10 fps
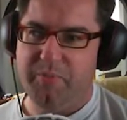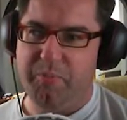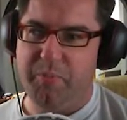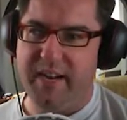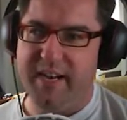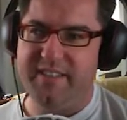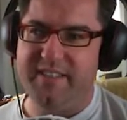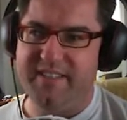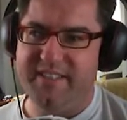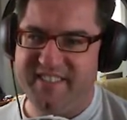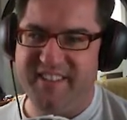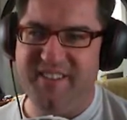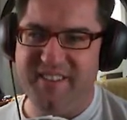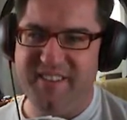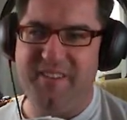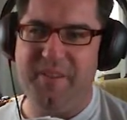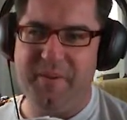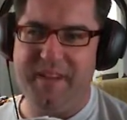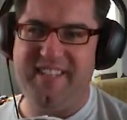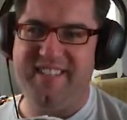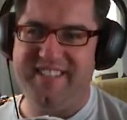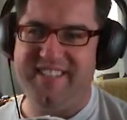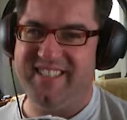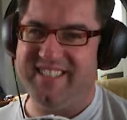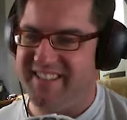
But it's still not the best, is it?